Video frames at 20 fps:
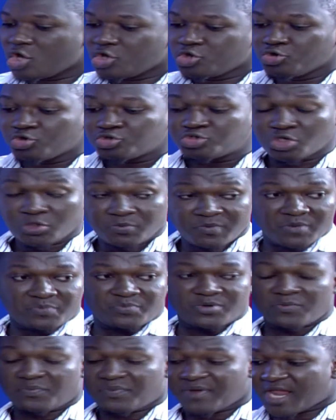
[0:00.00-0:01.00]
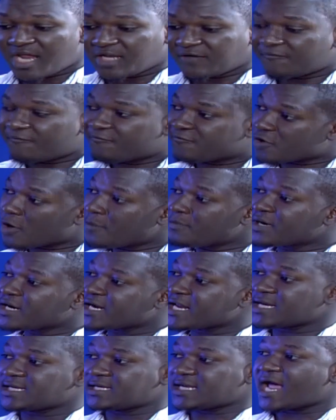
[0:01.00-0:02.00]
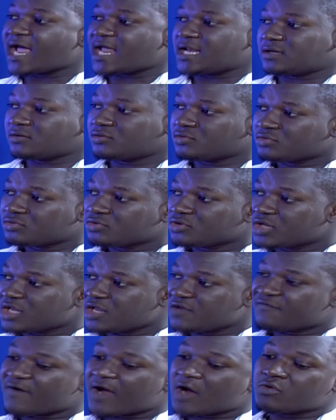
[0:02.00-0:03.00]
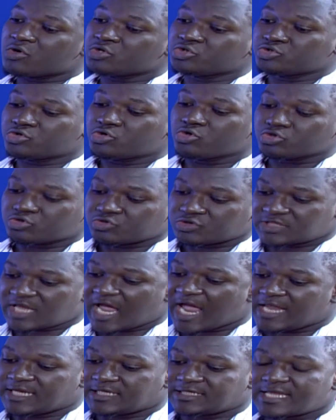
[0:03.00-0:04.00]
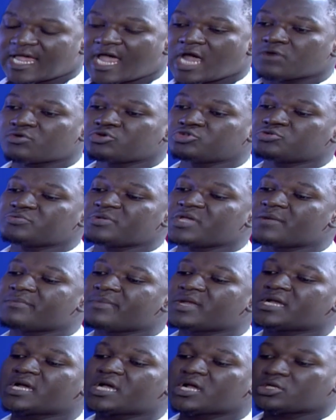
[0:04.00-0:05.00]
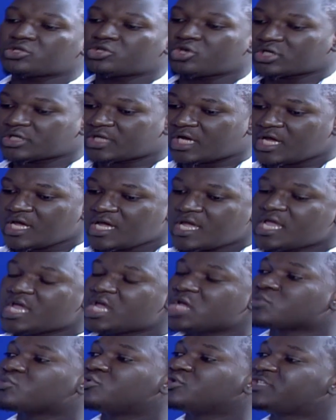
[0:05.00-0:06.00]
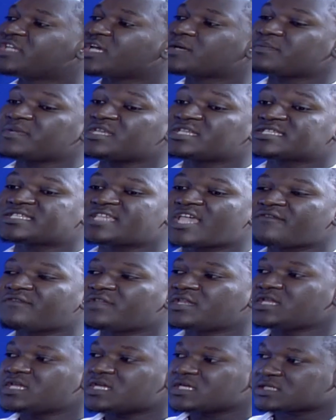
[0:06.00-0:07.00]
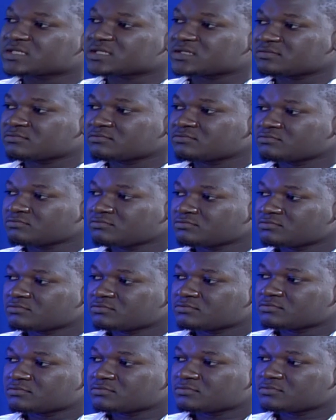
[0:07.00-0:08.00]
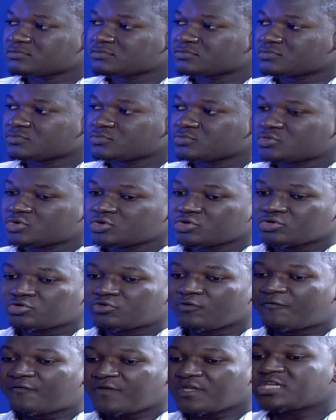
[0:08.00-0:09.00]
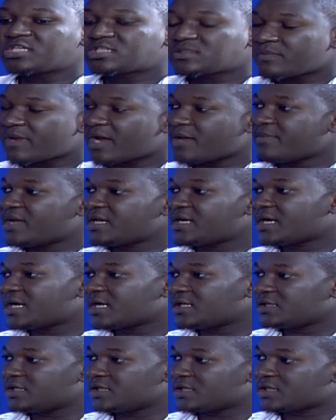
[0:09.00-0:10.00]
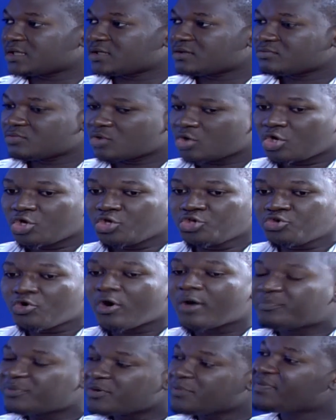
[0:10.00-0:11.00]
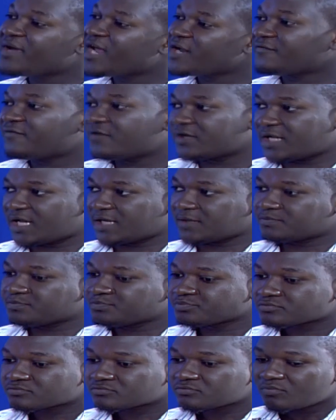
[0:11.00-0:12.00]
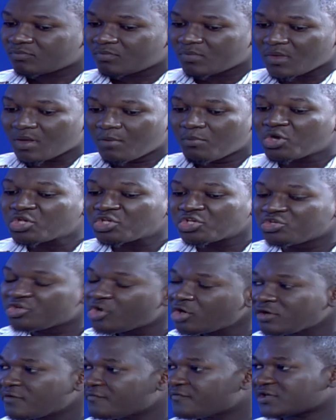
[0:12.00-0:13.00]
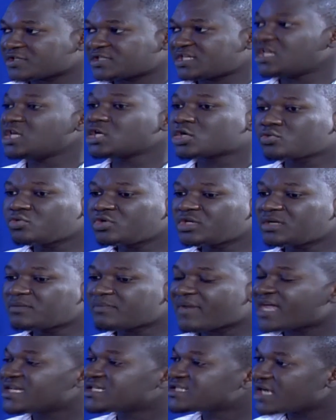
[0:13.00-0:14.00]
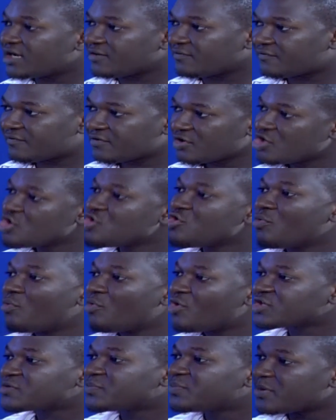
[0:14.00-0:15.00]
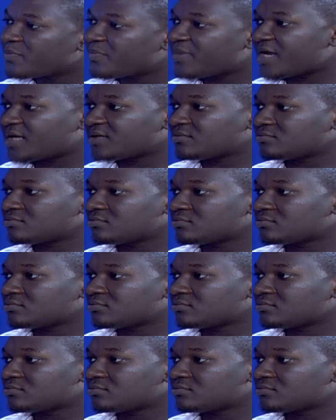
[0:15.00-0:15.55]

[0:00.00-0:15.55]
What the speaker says: You should be prepared from grade 9. If I want to go to science, I want to be a medical doctor, it will take me 7 years to finish my medical degree. You are prepared for that. But none of us, including myself, was prepared.